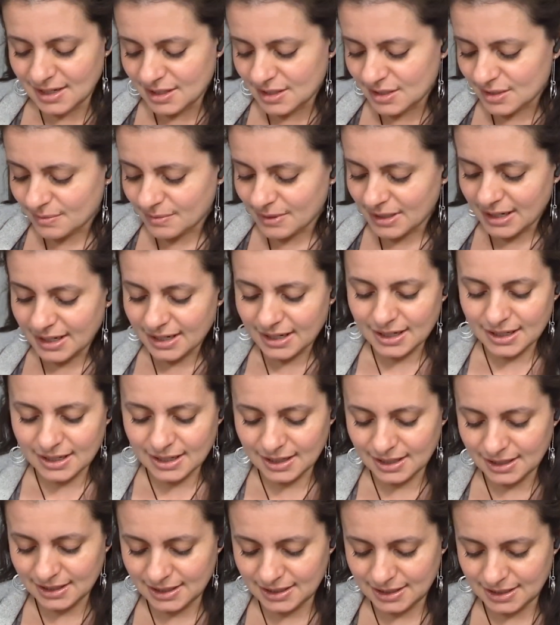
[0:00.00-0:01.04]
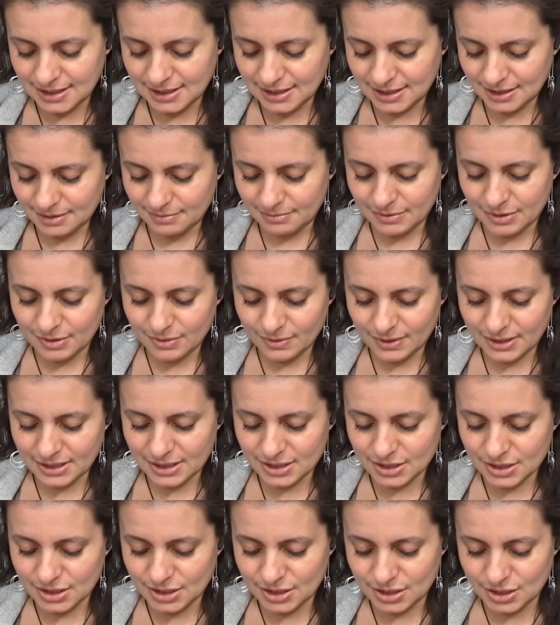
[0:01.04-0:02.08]
so what I am going
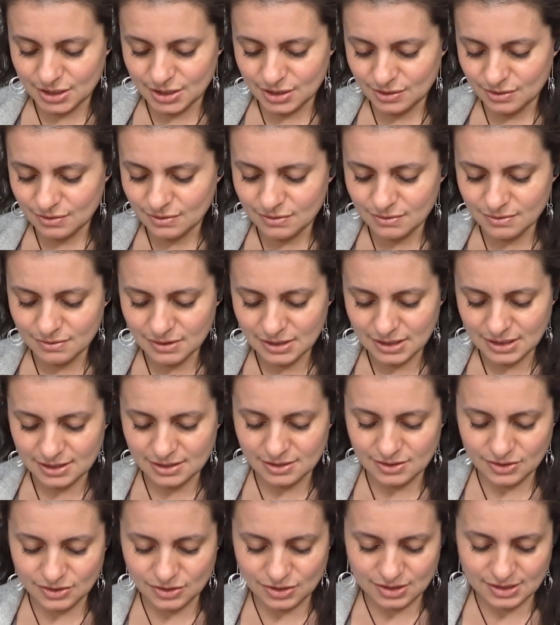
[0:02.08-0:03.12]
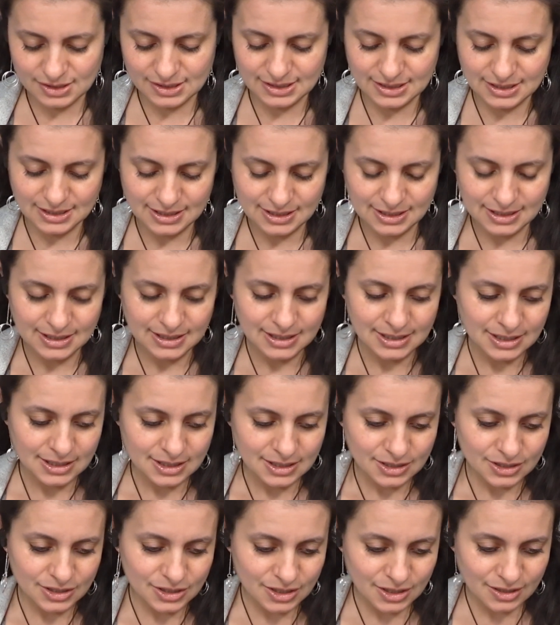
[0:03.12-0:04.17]
to do is just
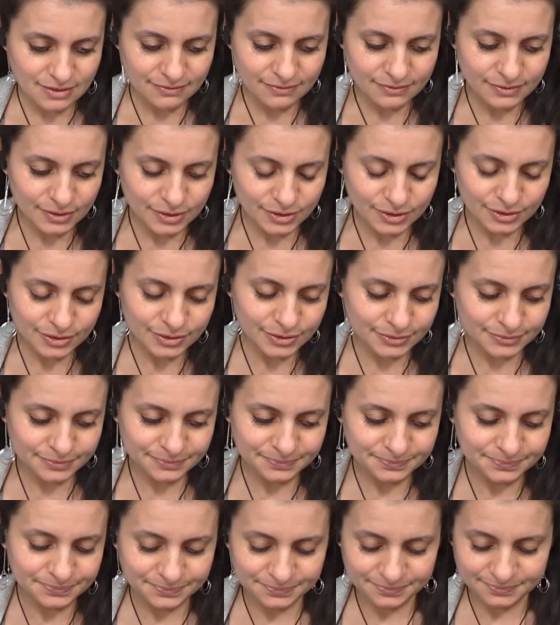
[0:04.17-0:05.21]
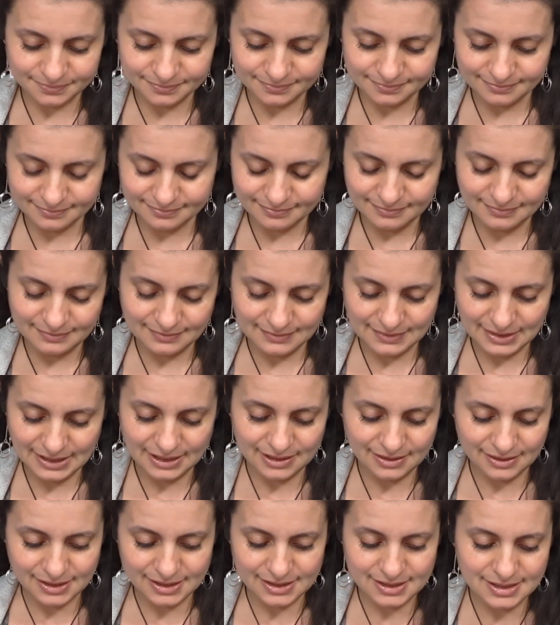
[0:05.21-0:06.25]
shuffle,
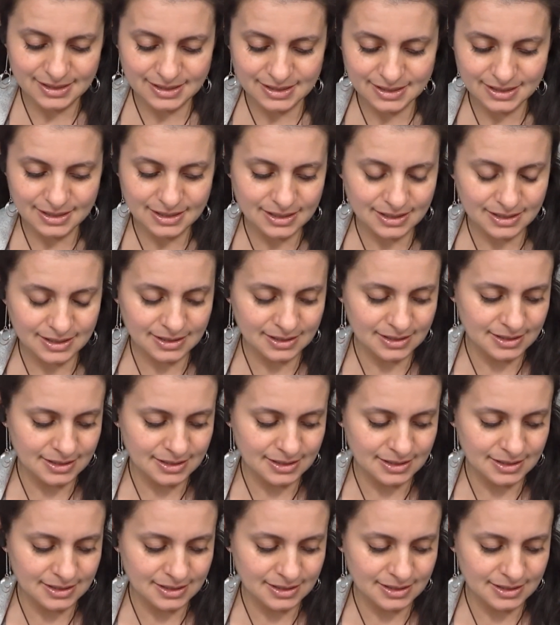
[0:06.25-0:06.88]
and let's see